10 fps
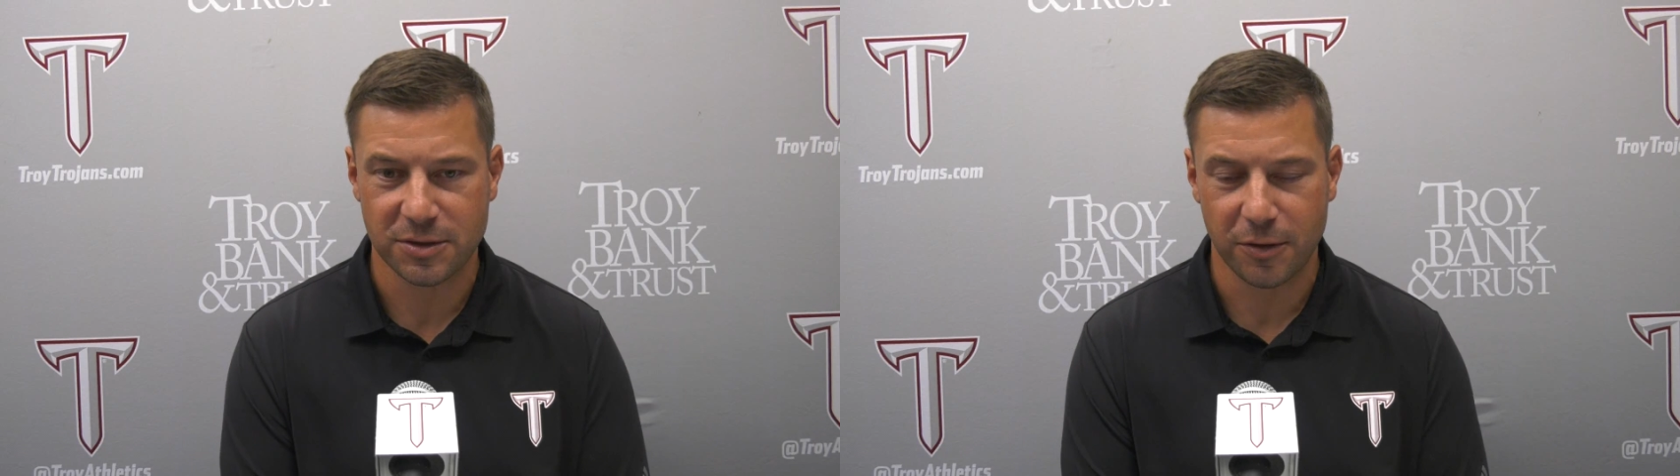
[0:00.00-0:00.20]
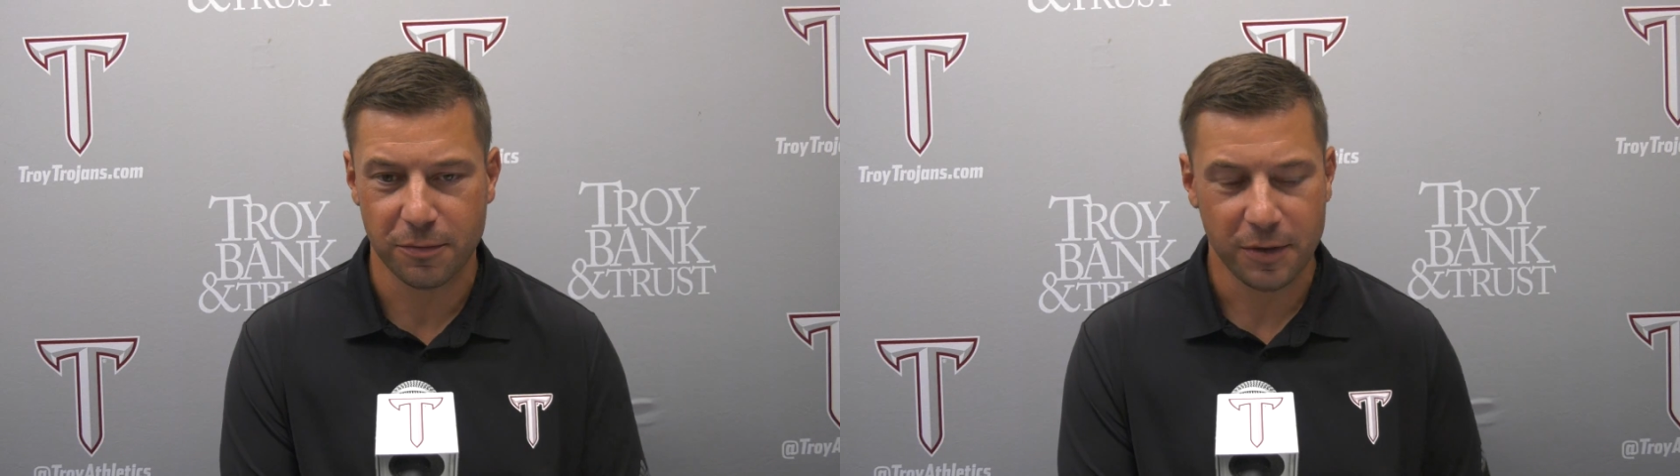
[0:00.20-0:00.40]
You
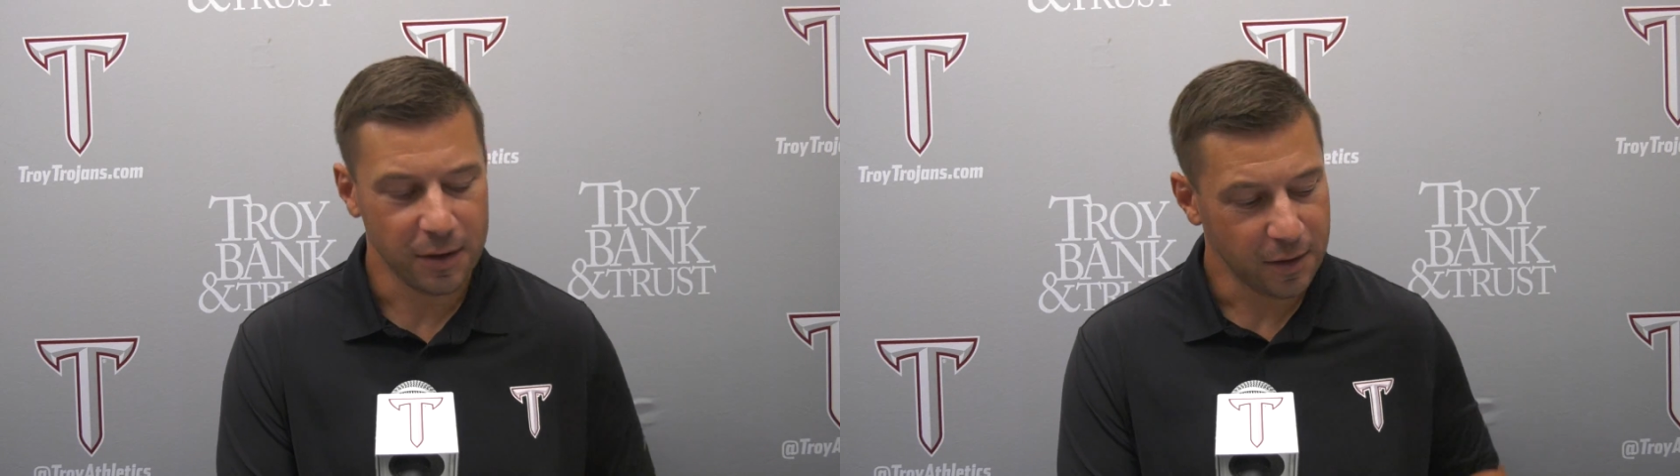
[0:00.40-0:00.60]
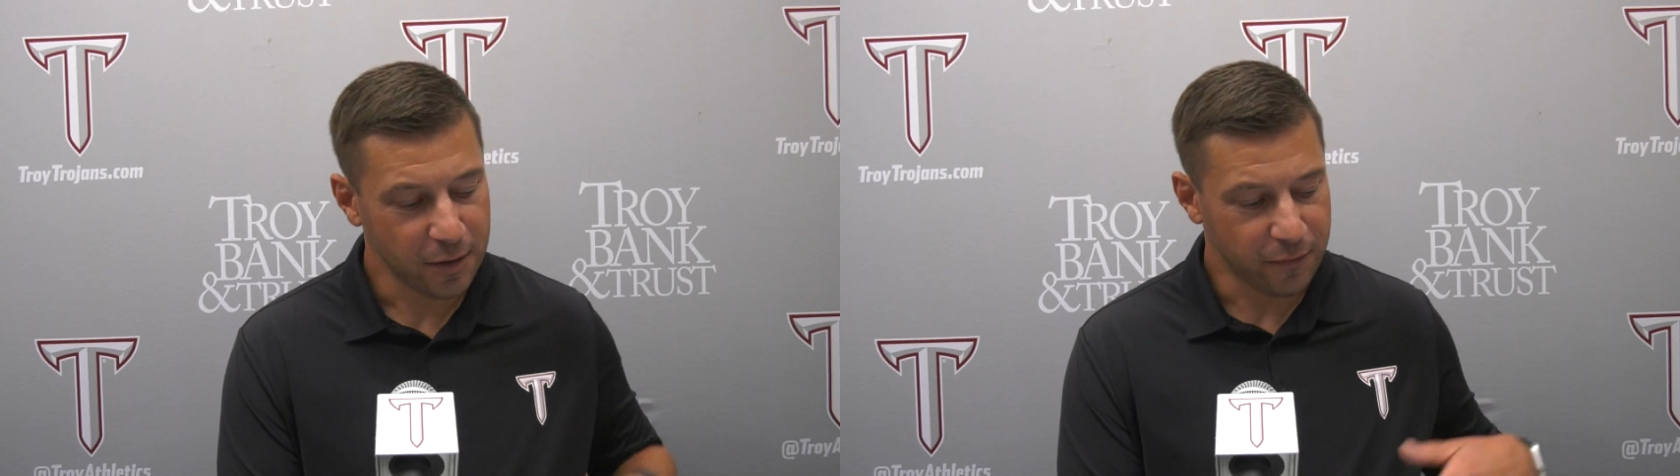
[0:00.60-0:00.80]
know,
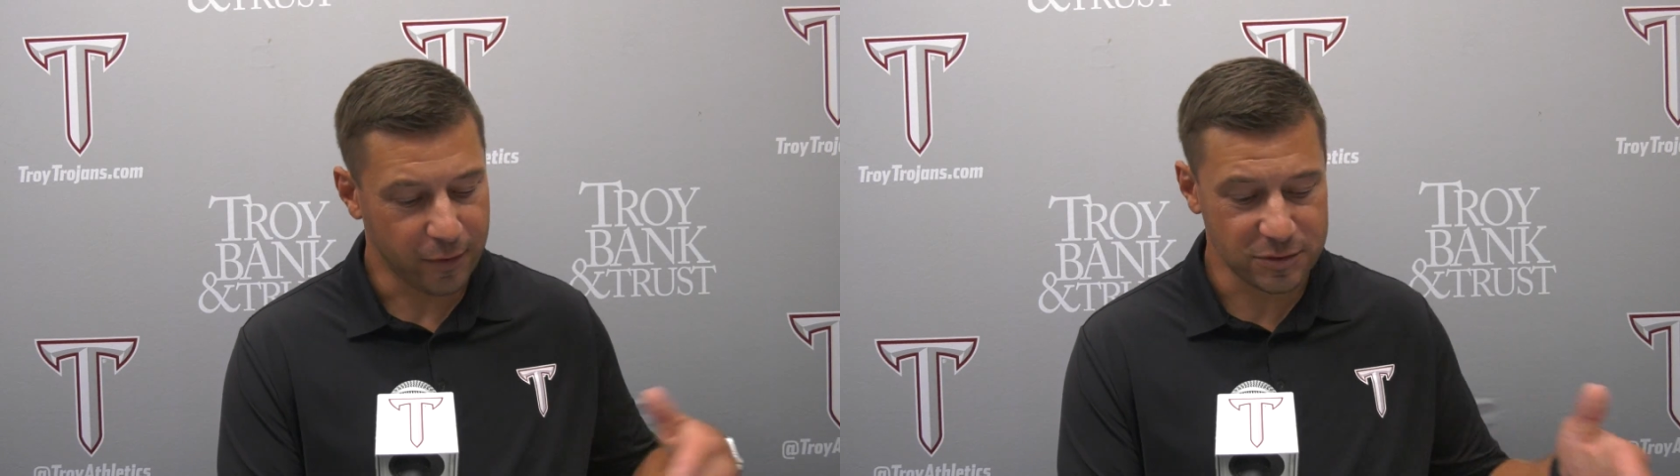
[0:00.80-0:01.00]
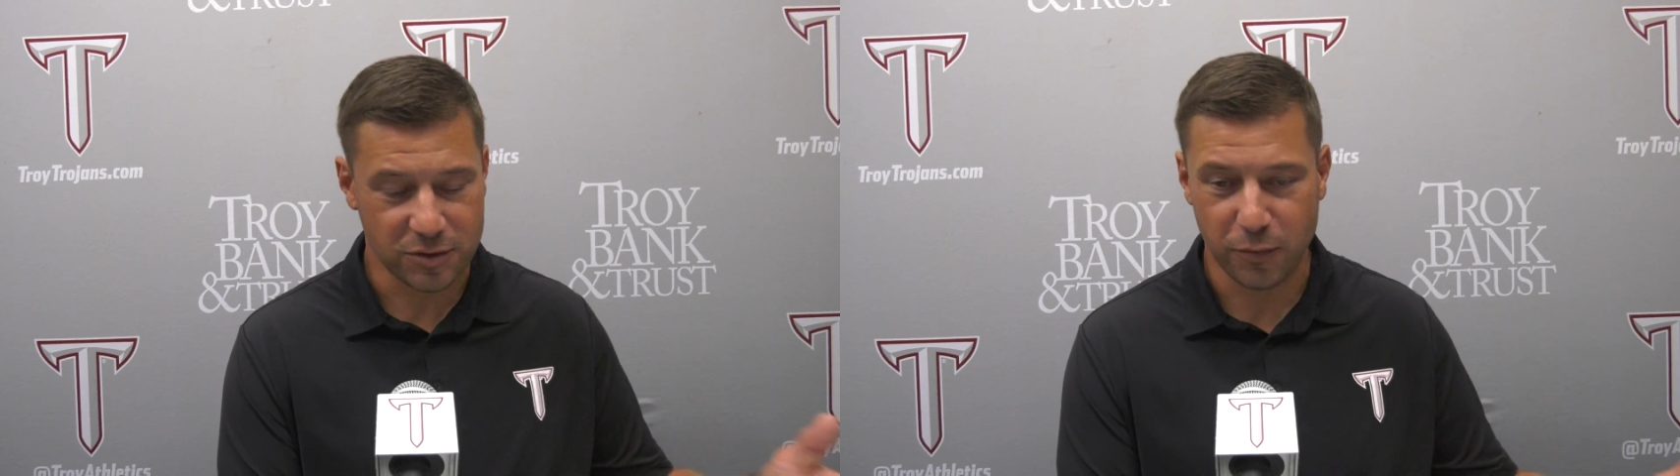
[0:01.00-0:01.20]

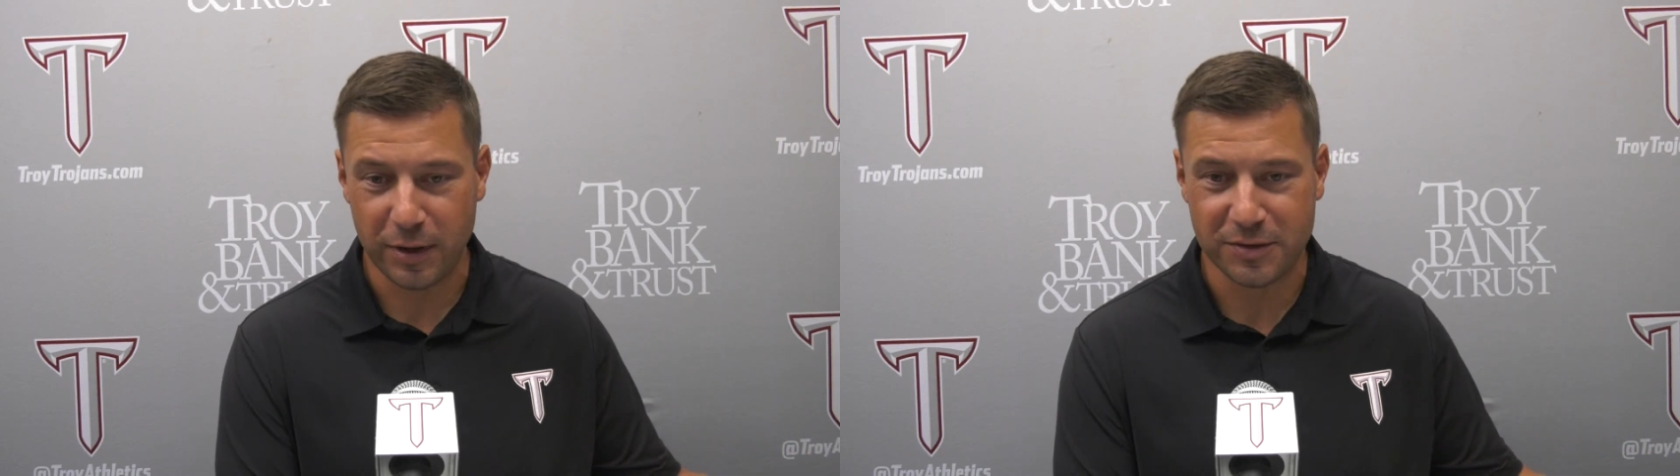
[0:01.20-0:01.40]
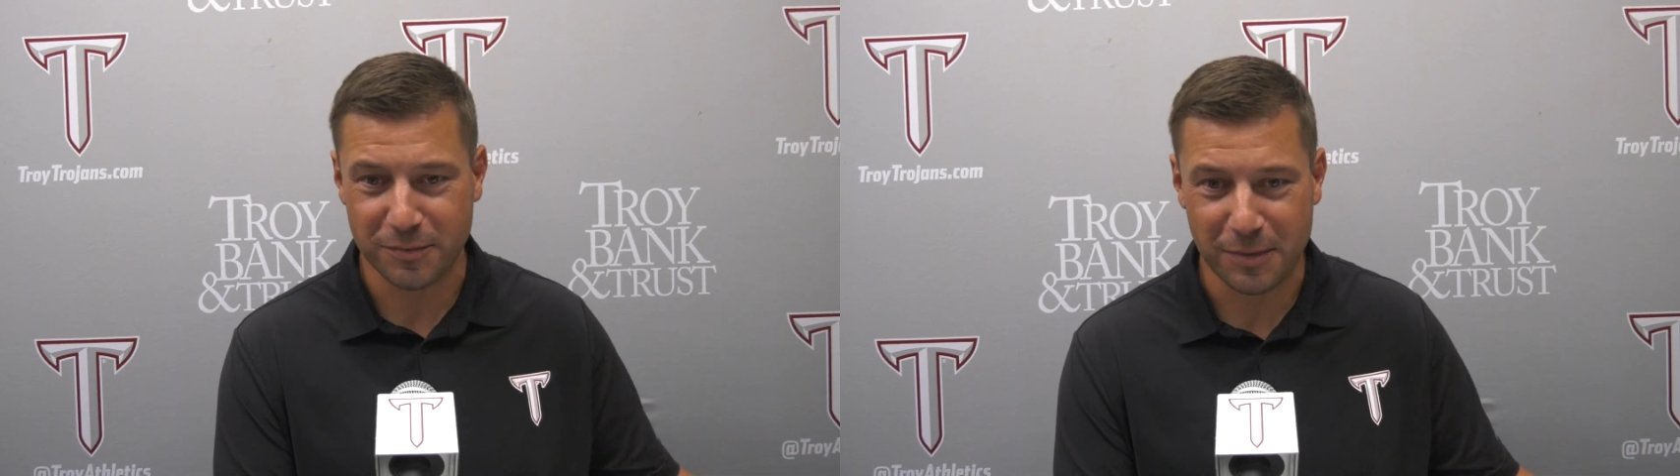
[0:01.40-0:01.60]
first 2 weeks we